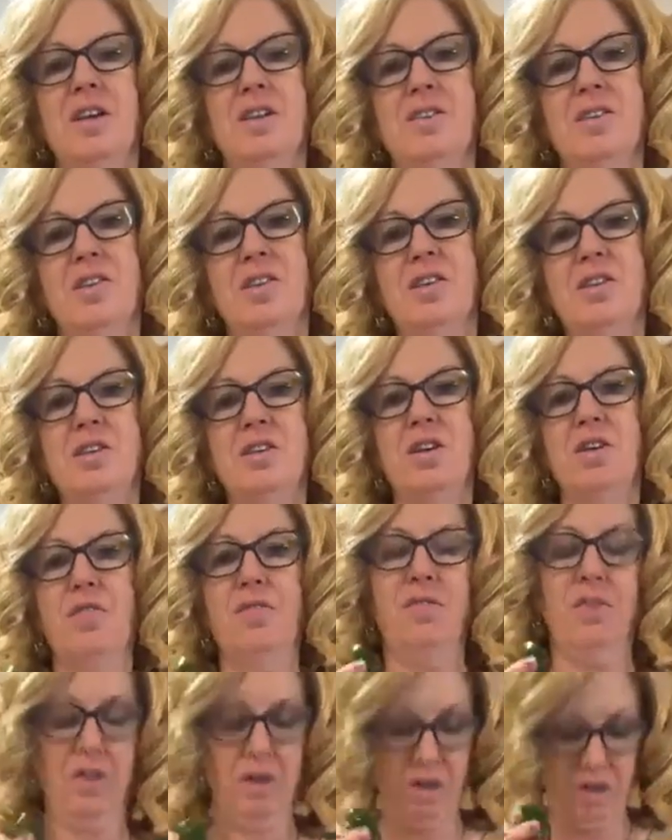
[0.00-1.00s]
So let's go
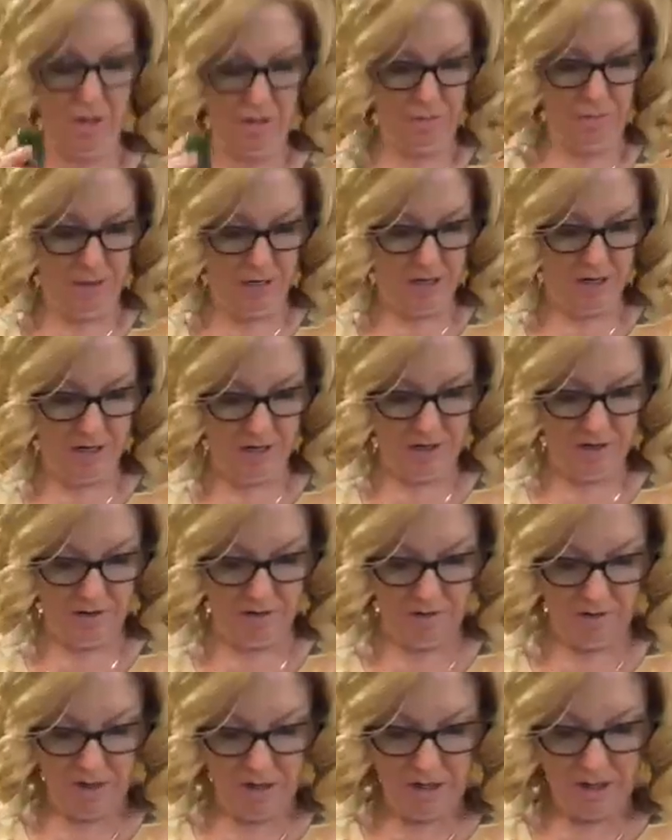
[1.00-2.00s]
for the
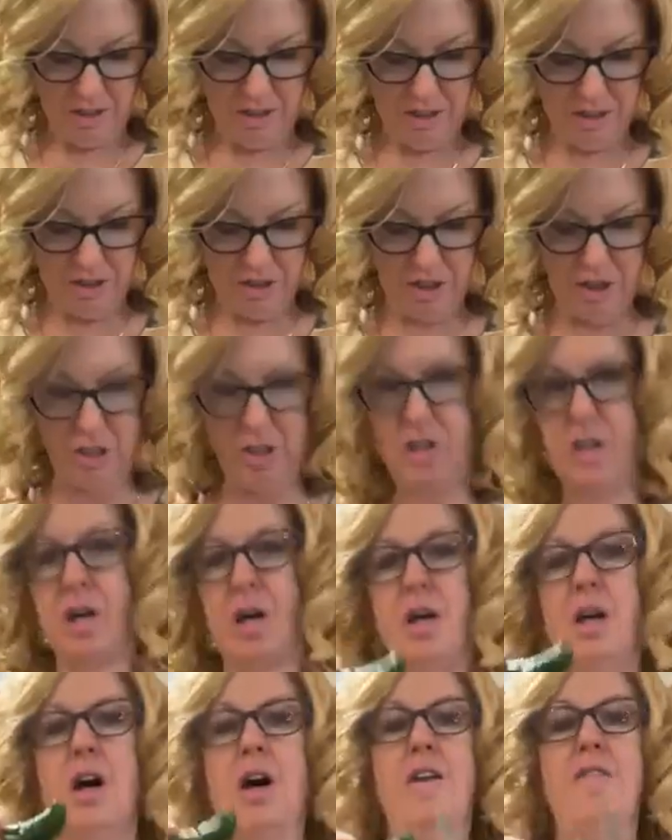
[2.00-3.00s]
jalapeno. Let's just
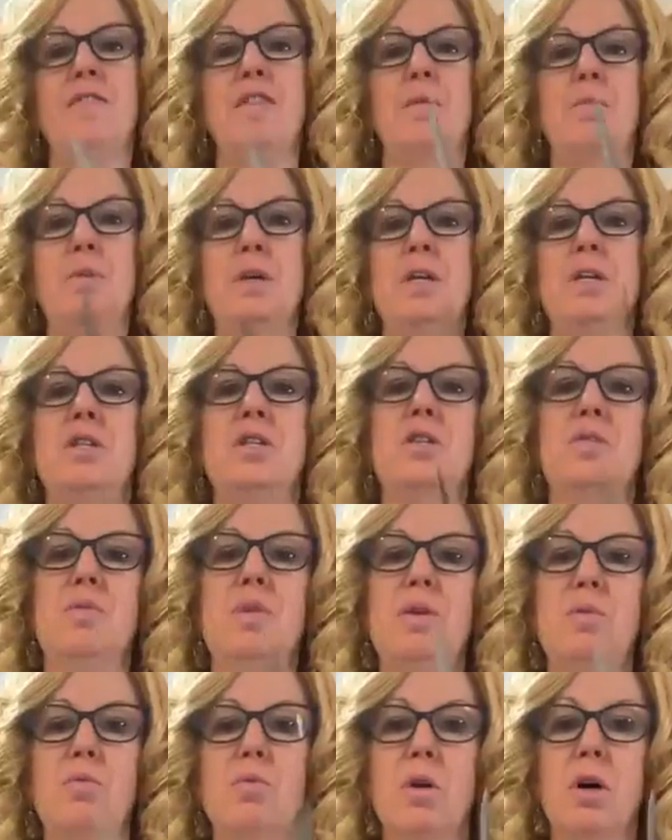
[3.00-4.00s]
cut off the piece that
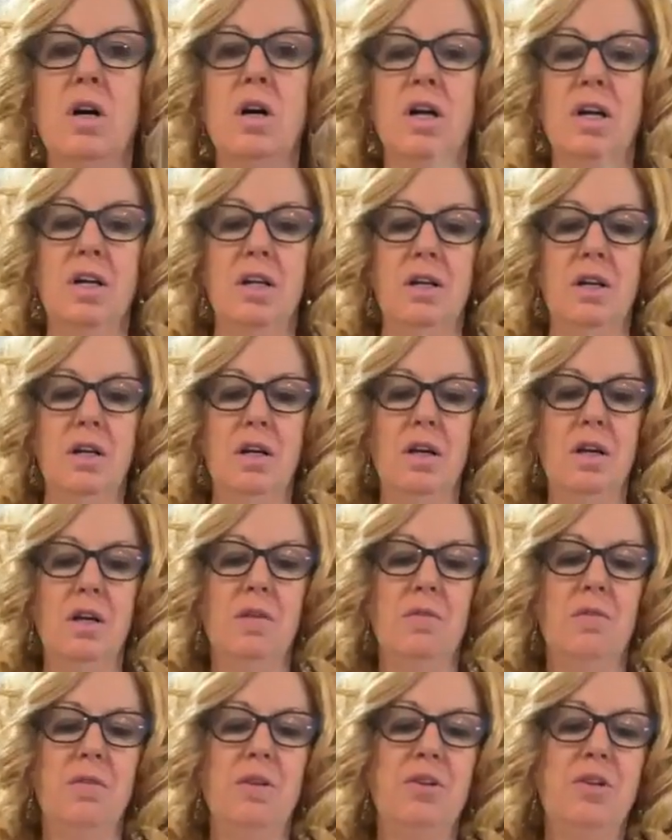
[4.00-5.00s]
we want,
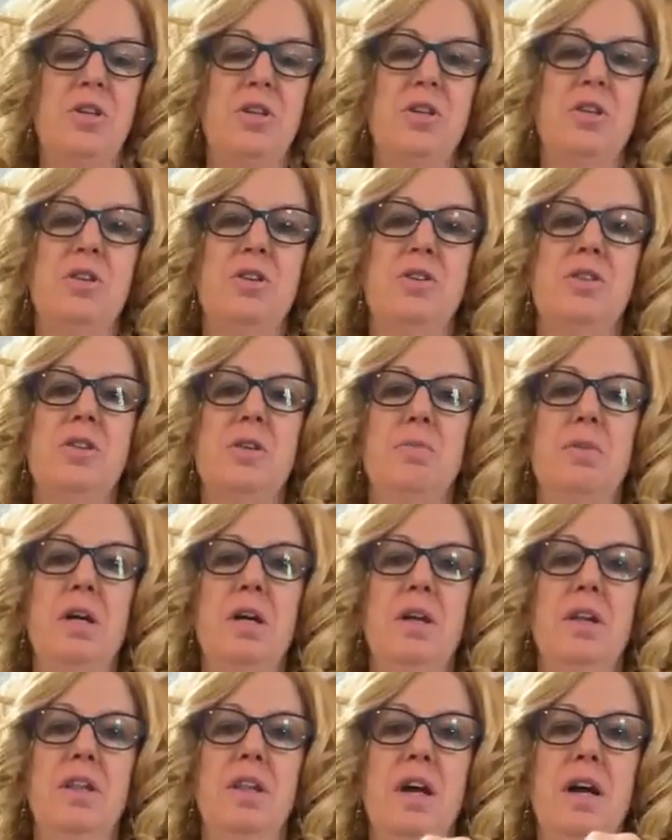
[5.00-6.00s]
which is
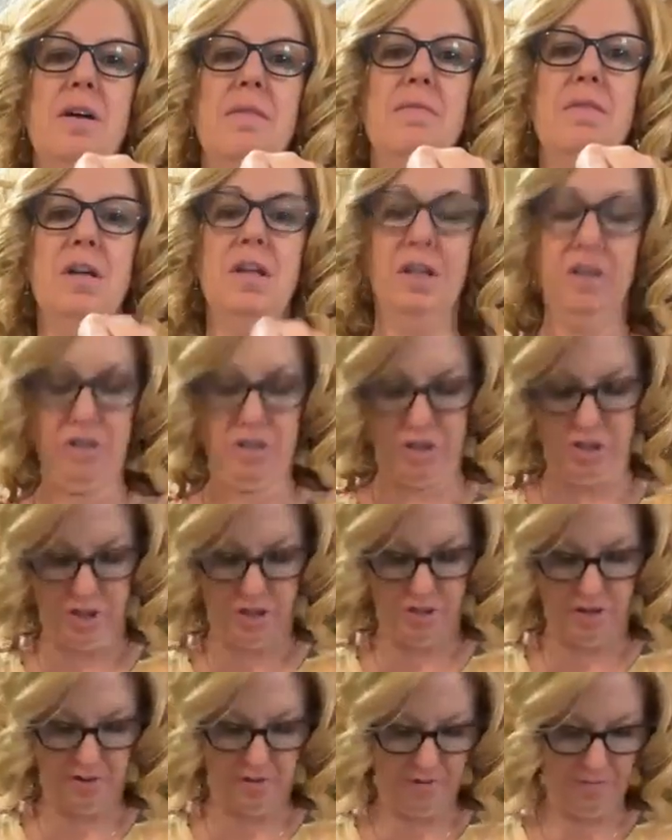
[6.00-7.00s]
about that
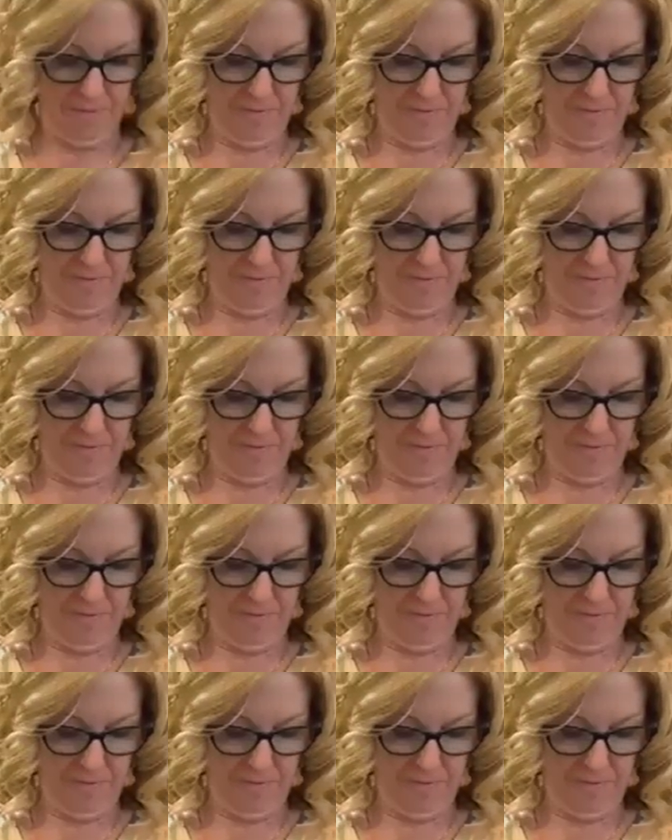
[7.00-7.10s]
much,